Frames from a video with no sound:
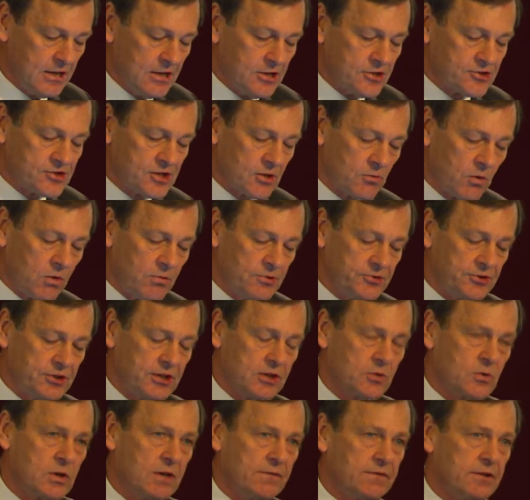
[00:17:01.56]
So what was the
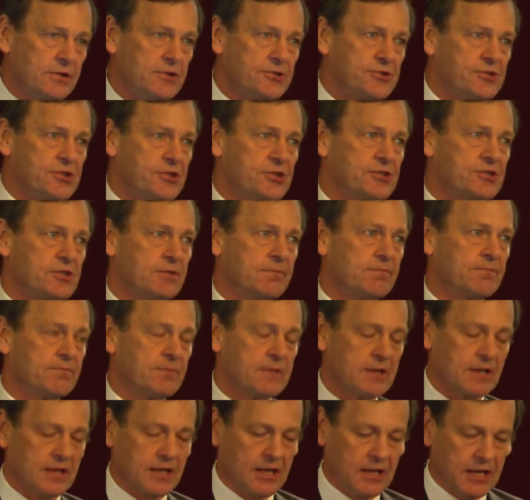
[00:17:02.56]
equivalent system
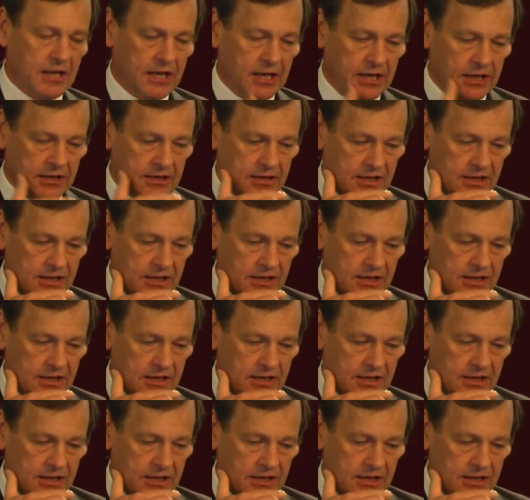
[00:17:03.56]
in